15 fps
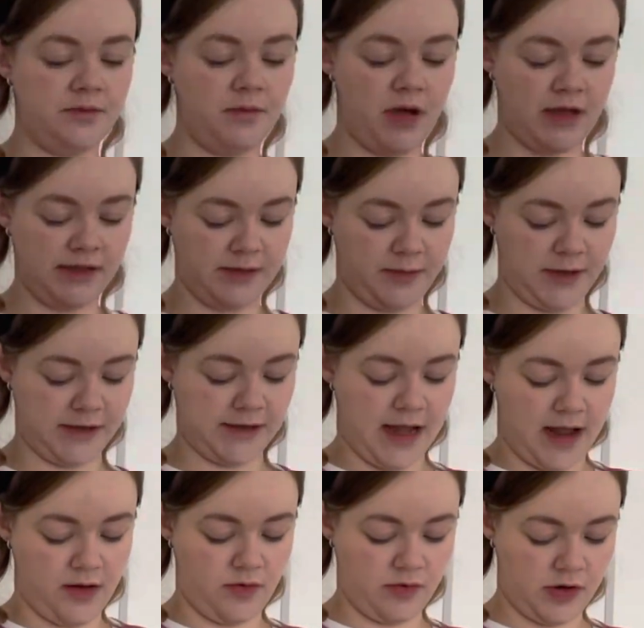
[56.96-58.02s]
mine's a bit
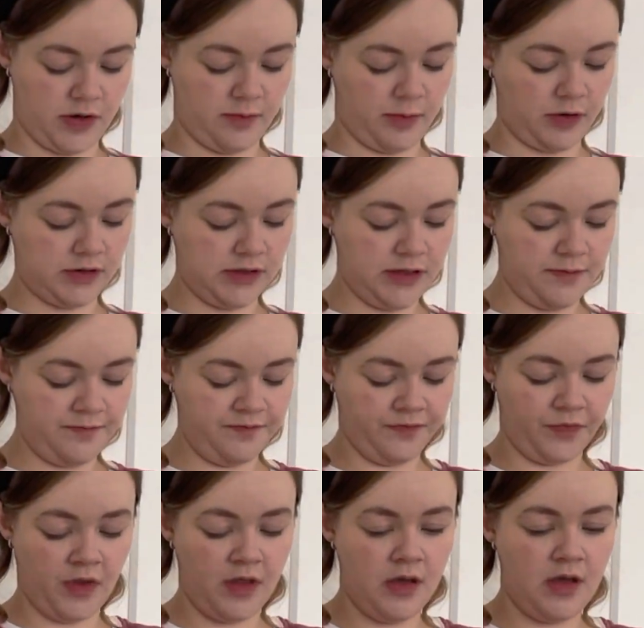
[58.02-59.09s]
tangled at the bottom,
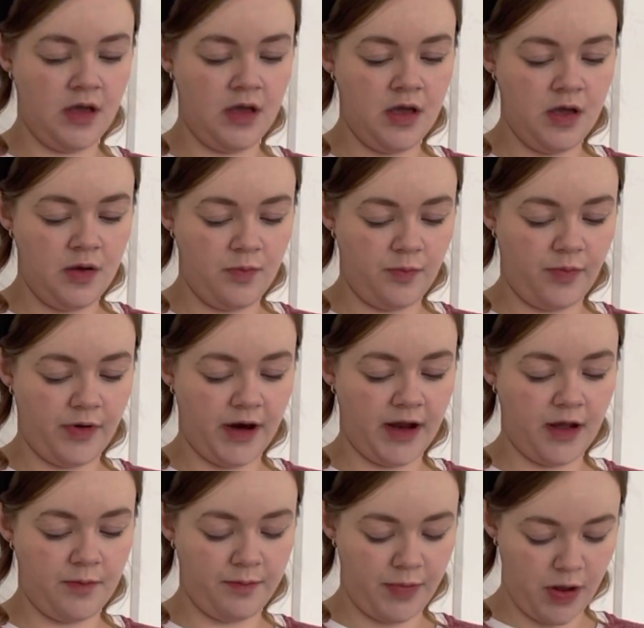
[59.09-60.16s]

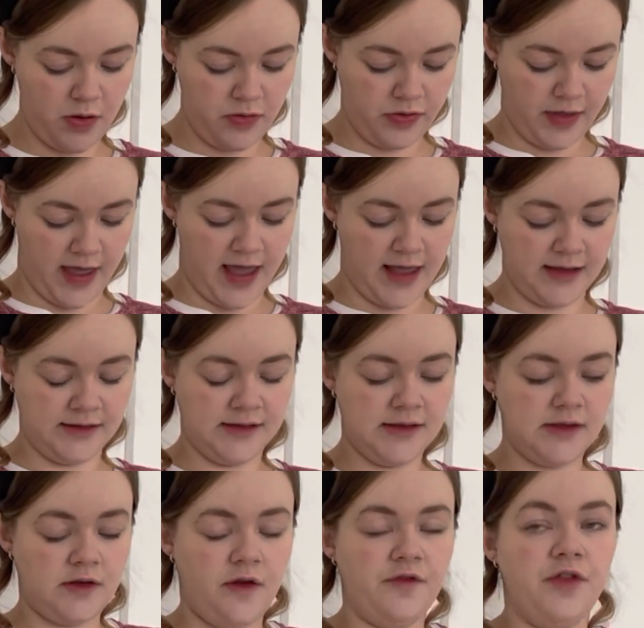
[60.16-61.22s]
bring both
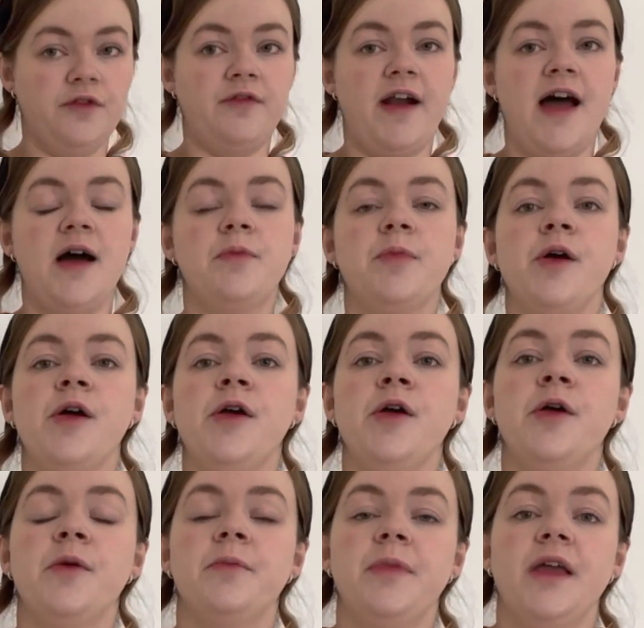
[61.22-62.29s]
ends of the wrap
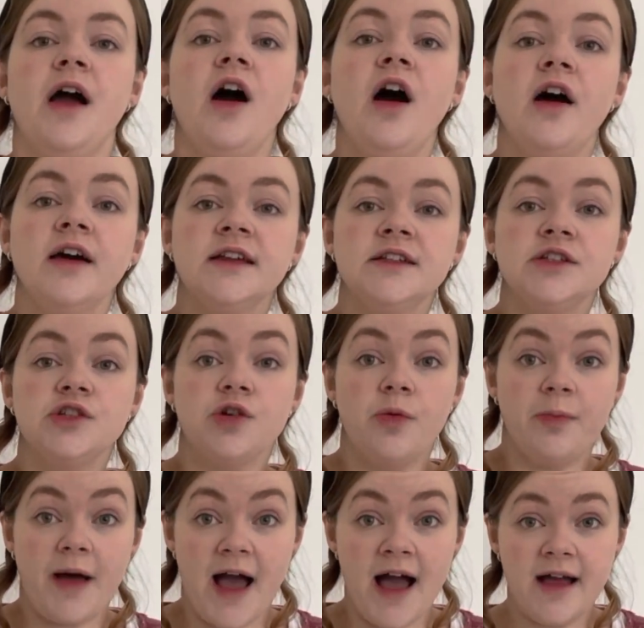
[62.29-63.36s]
behind your
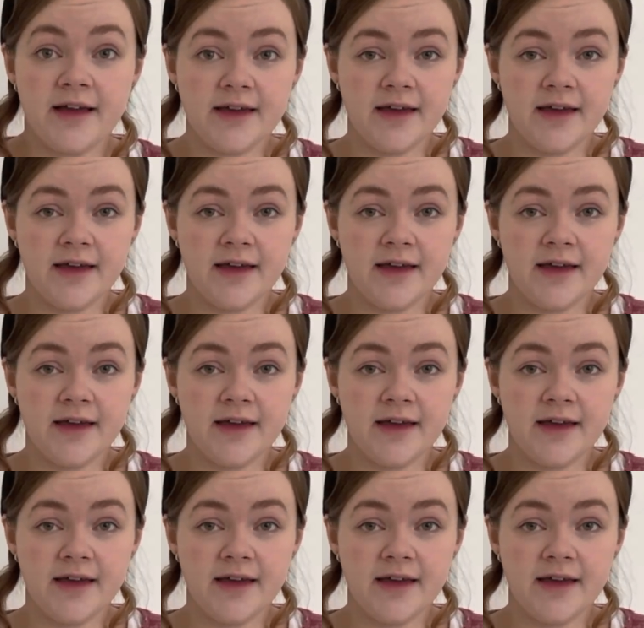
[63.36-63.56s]
back,